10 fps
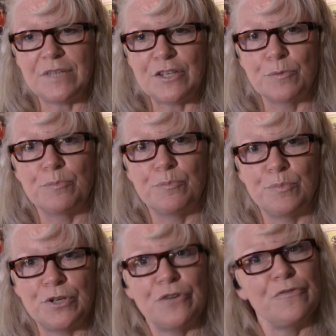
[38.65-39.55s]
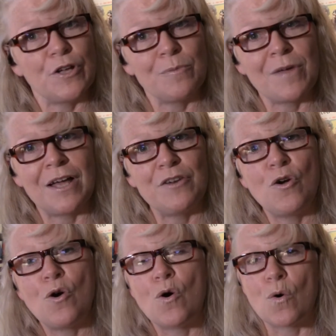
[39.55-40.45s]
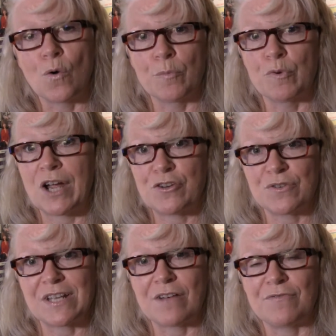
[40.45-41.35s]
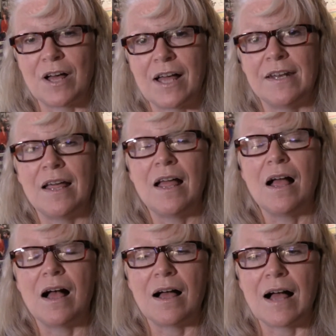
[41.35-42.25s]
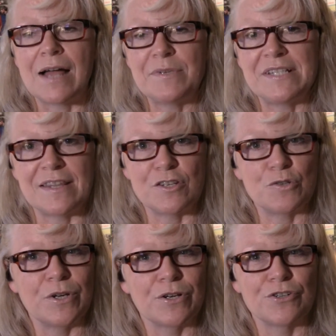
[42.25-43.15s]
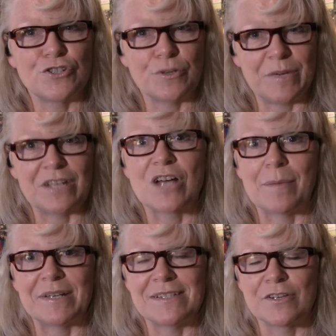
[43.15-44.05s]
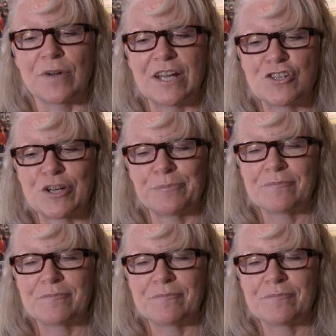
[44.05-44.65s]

either put your film on or brand yourself on, I would say that Twitter should be a top consideration.